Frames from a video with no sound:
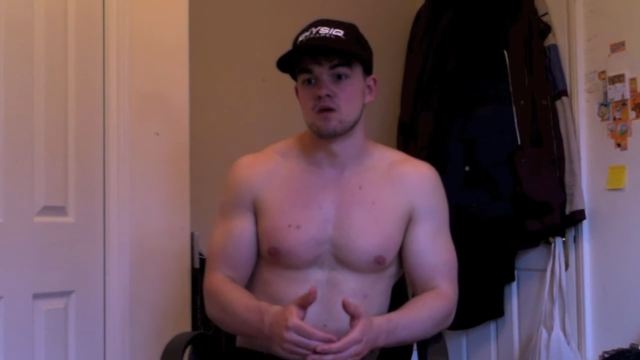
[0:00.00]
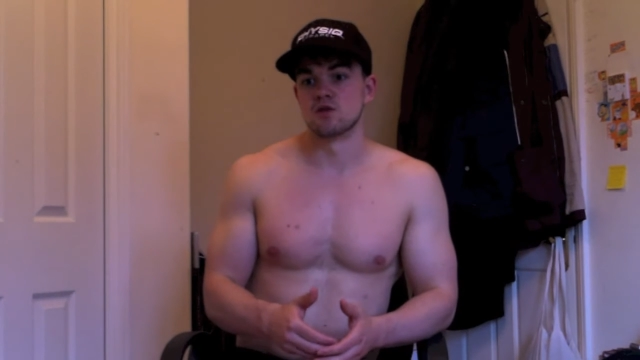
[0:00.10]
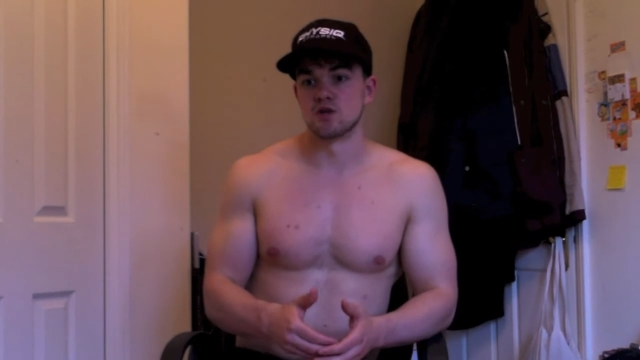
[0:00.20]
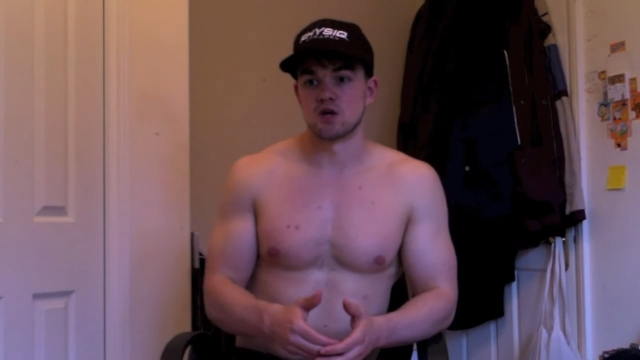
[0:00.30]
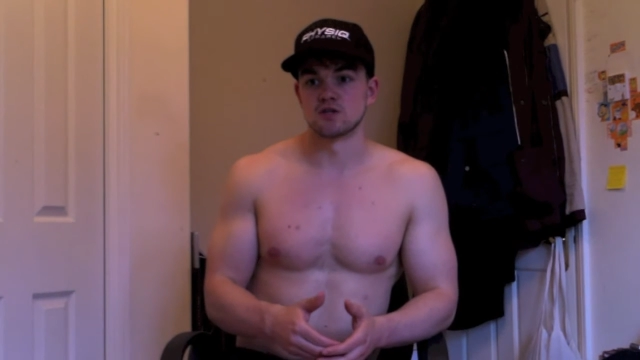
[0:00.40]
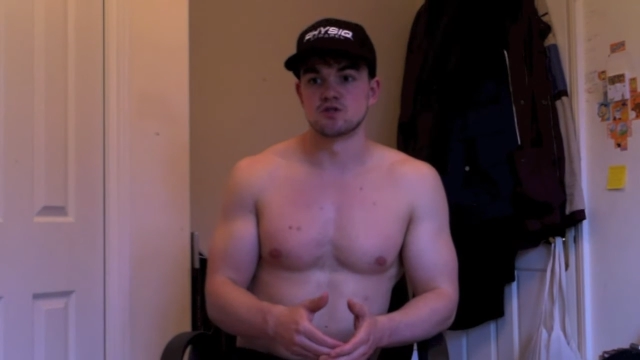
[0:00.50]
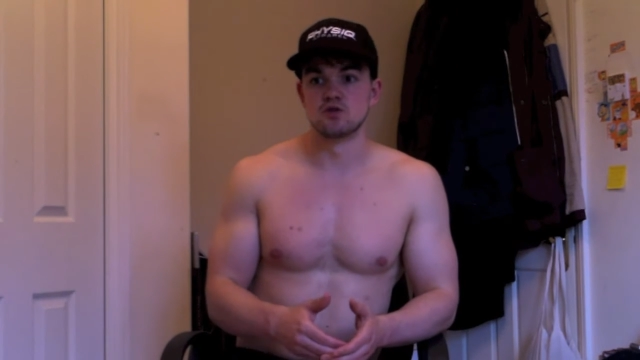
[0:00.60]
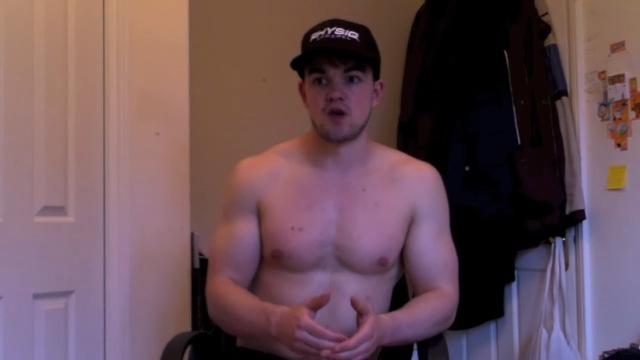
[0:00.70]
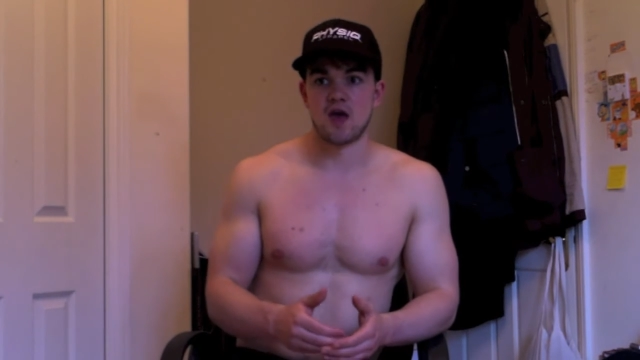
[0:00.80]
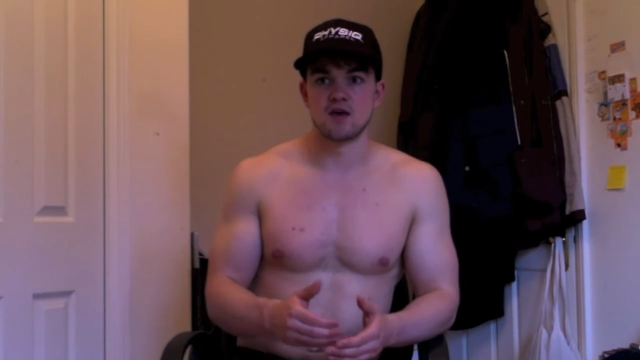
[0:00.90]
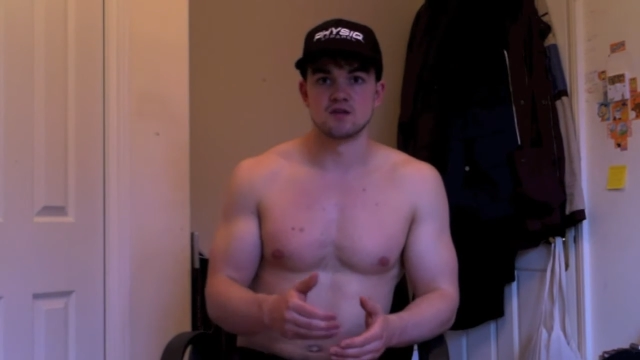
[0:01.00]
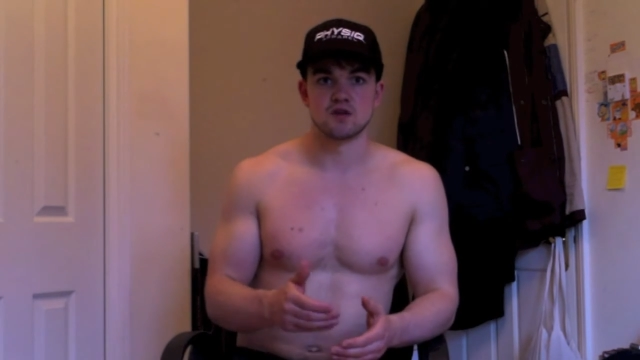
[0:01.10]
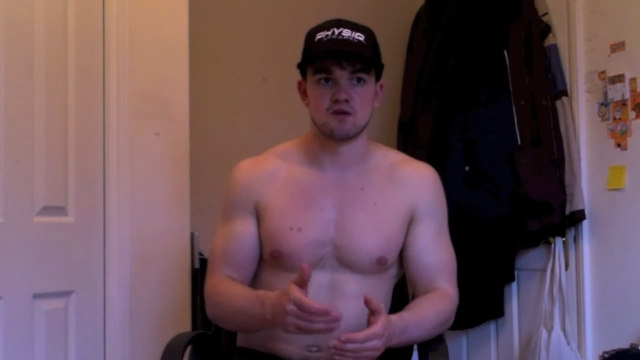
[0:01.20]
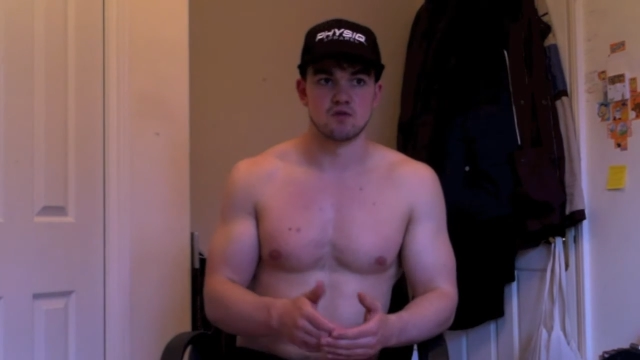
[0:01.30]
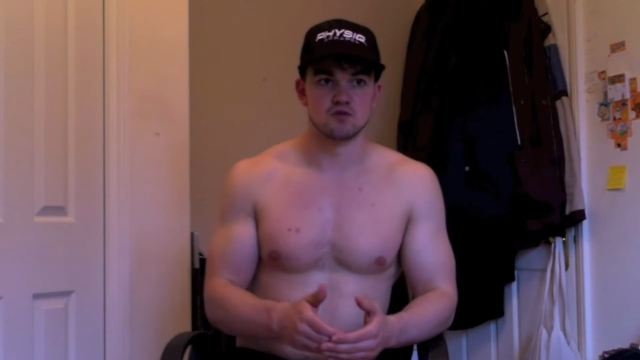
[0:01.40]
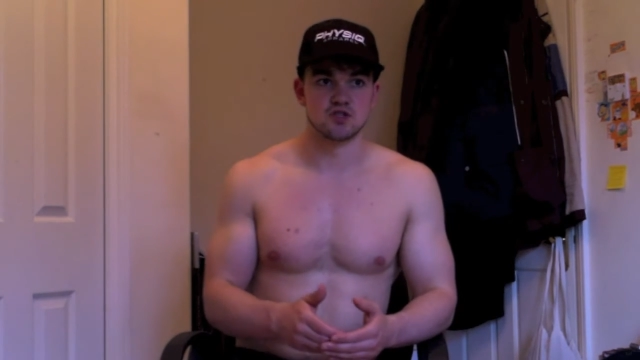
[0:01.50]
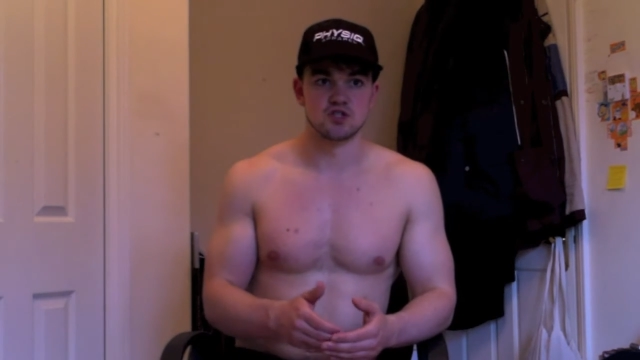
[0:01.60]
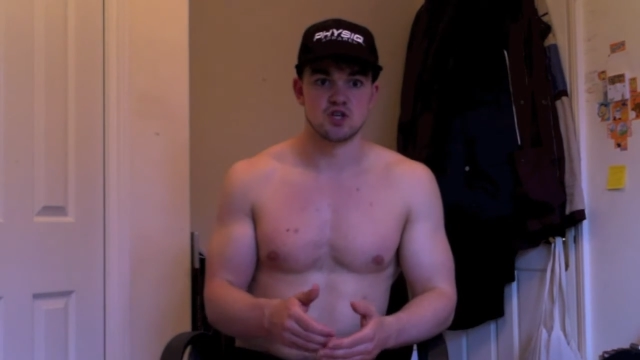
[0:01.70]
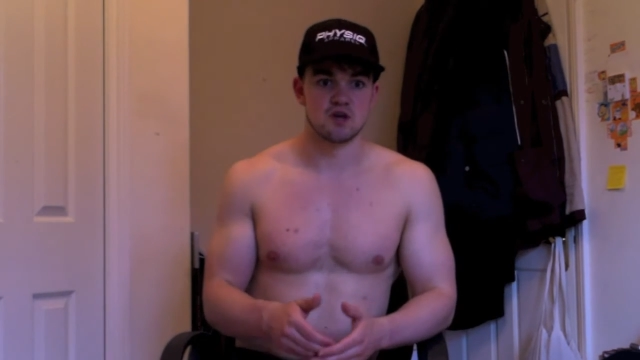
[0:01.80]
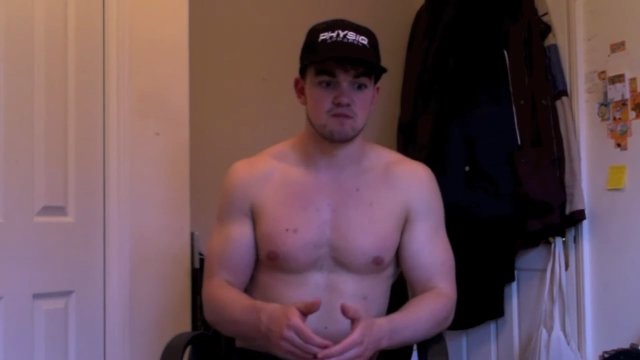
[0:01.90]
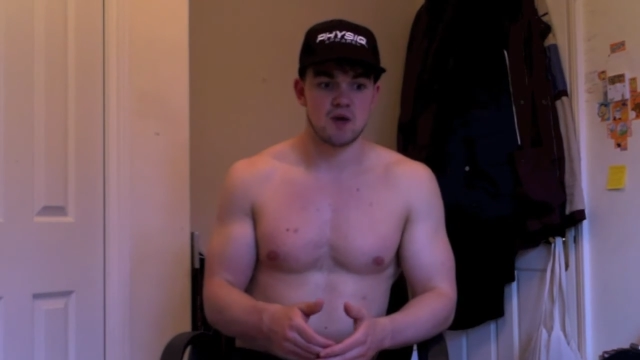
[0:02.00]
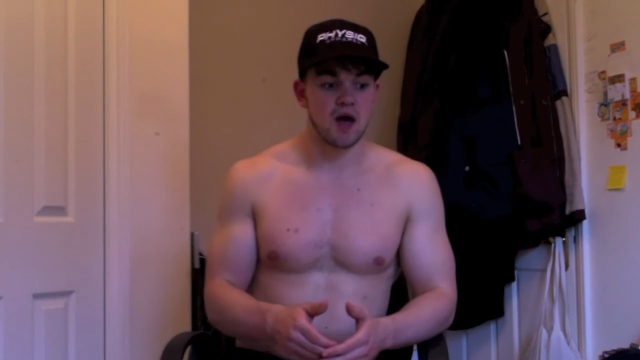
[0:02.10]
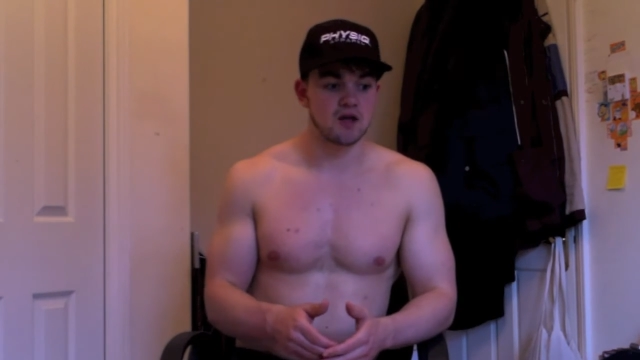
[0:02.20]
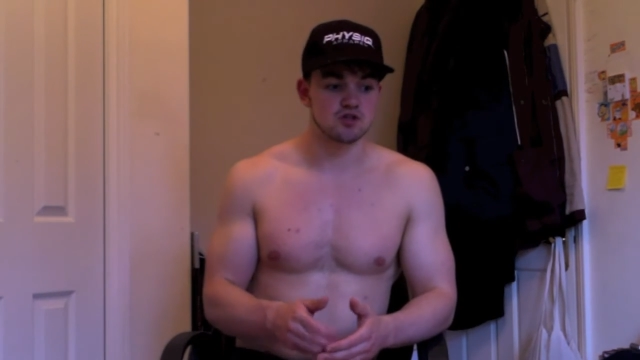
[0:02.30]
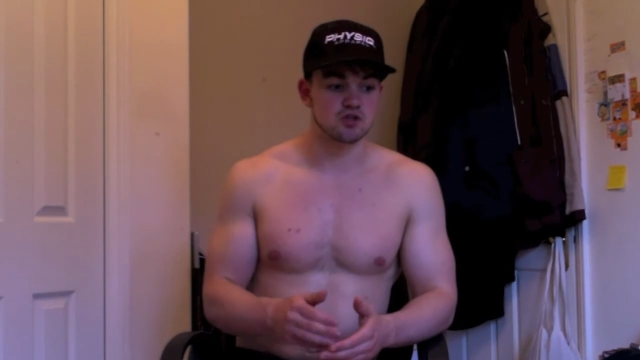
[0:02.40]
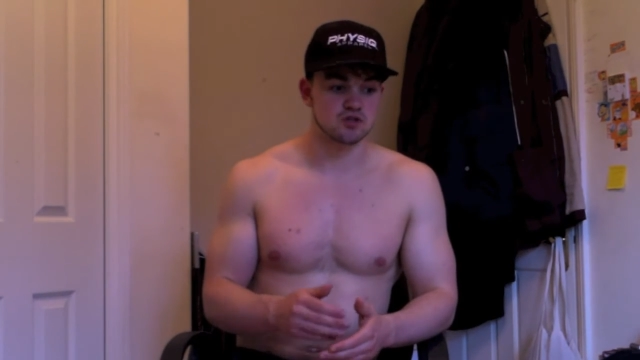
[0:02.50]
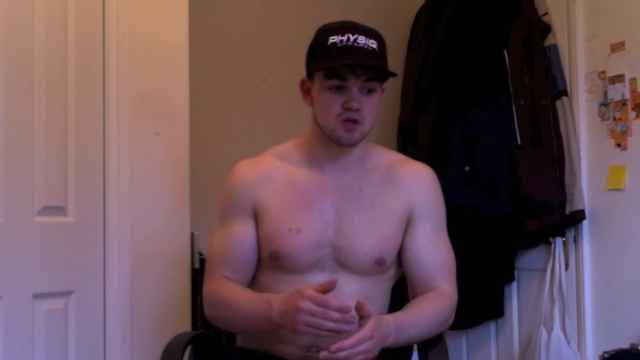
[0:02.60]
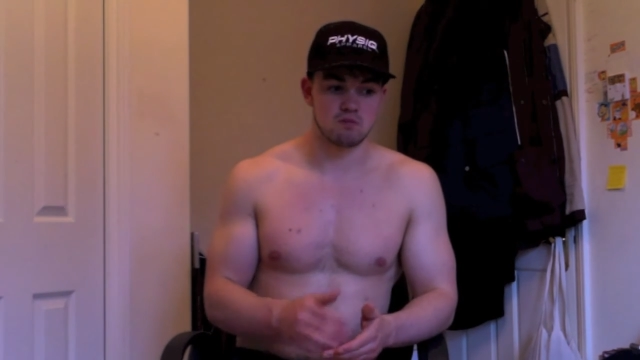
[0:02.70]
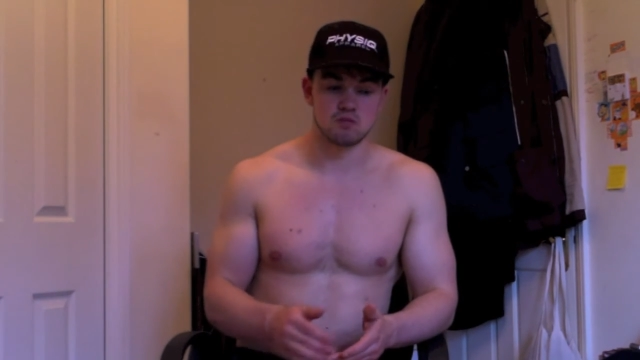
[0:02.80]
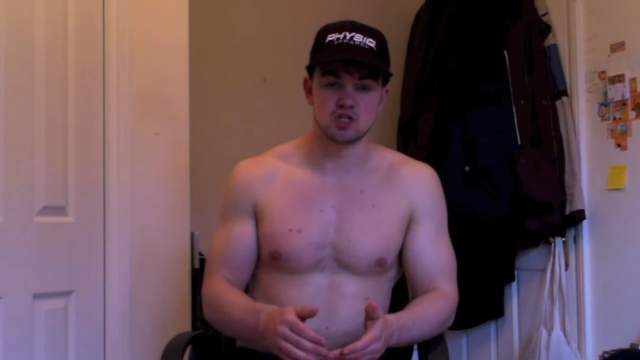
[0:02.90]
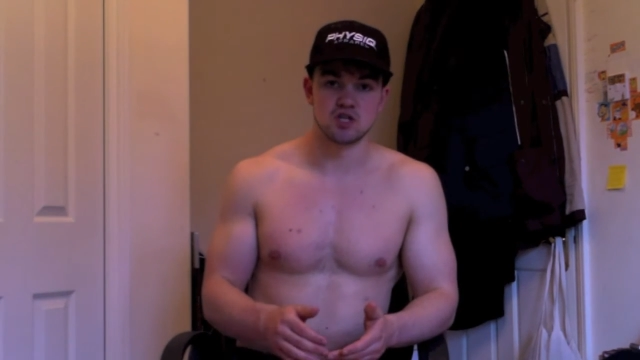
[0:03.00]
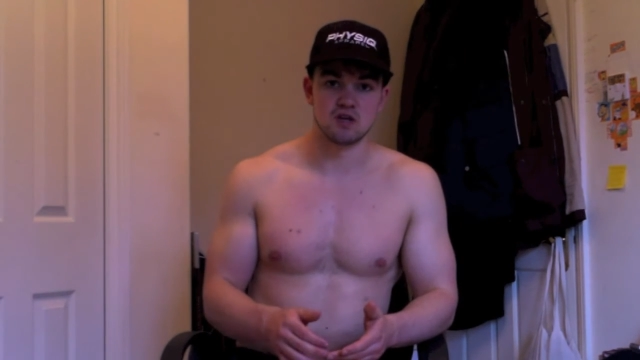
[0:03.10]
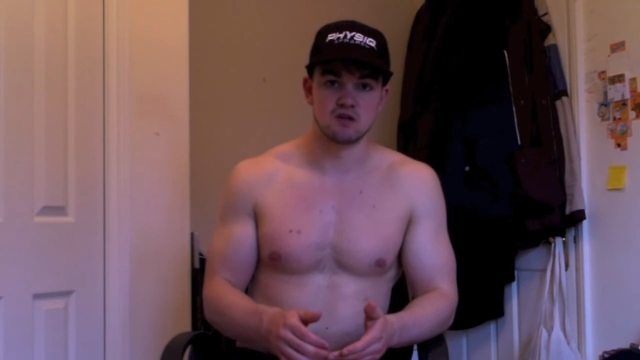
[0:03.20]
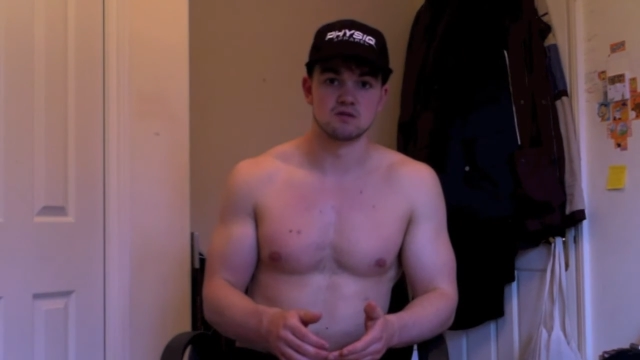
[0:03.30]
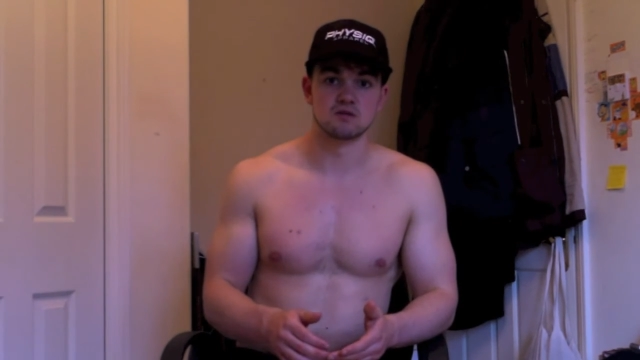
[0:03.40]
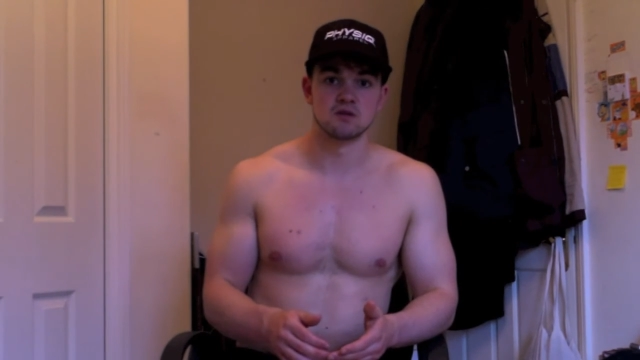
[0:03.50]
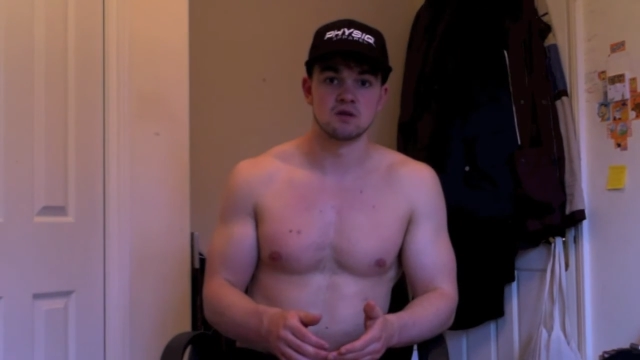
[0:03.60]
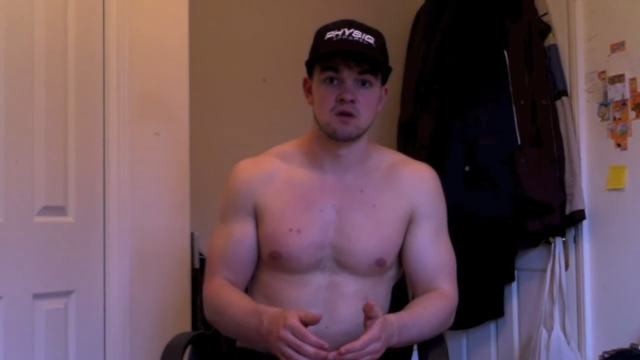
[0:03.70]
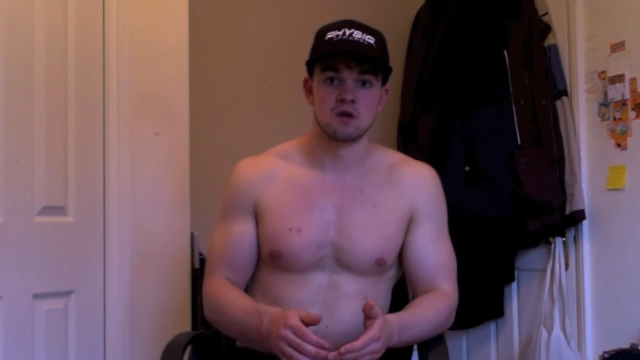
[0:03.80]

The last 2 days I've gone to the gym and just done machines.